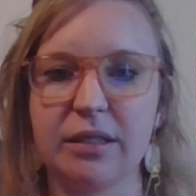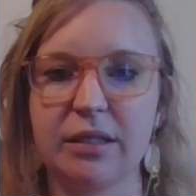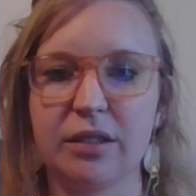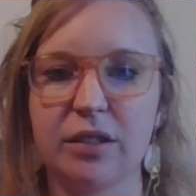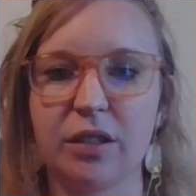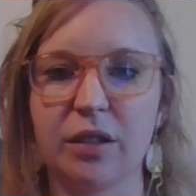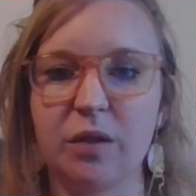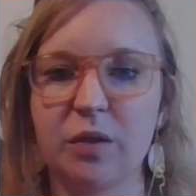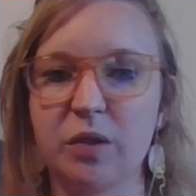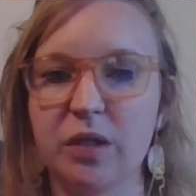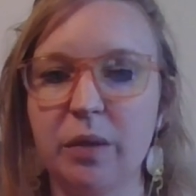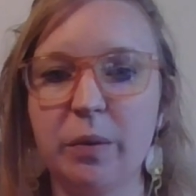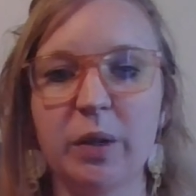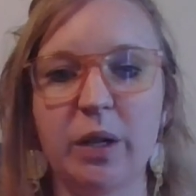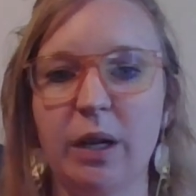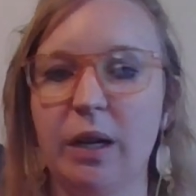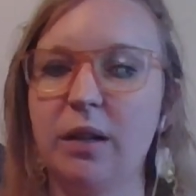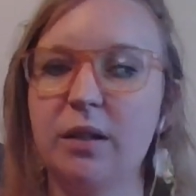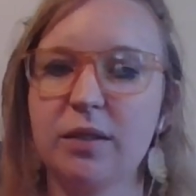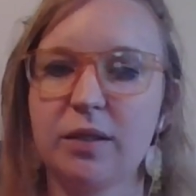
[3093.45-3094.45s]
And so if someone
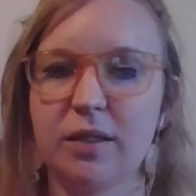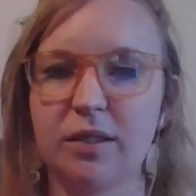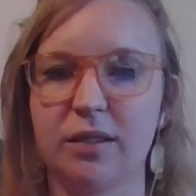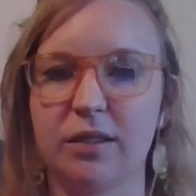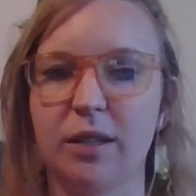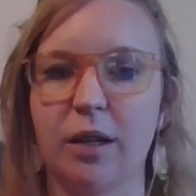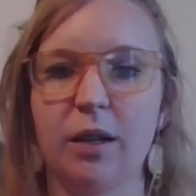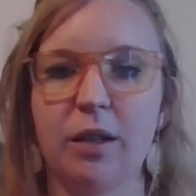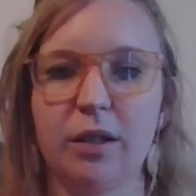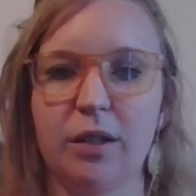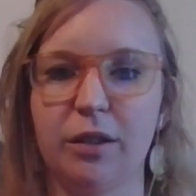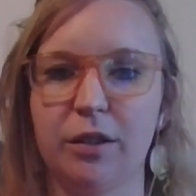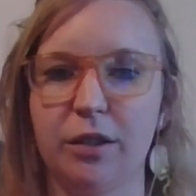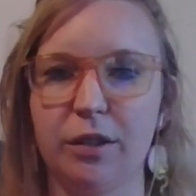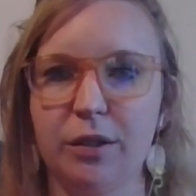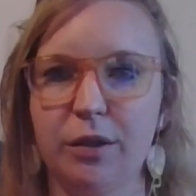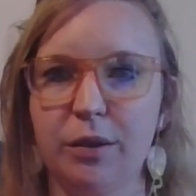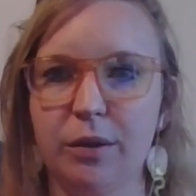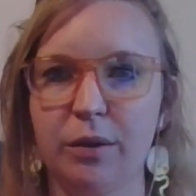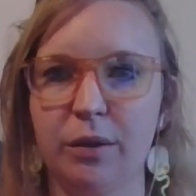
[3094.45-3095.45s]
else is telling
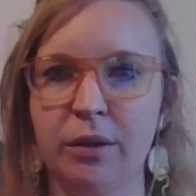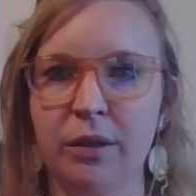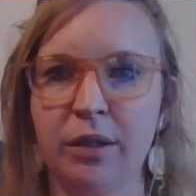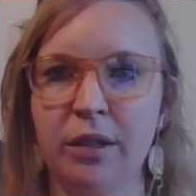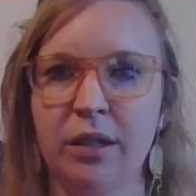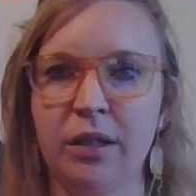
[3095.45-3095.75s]
you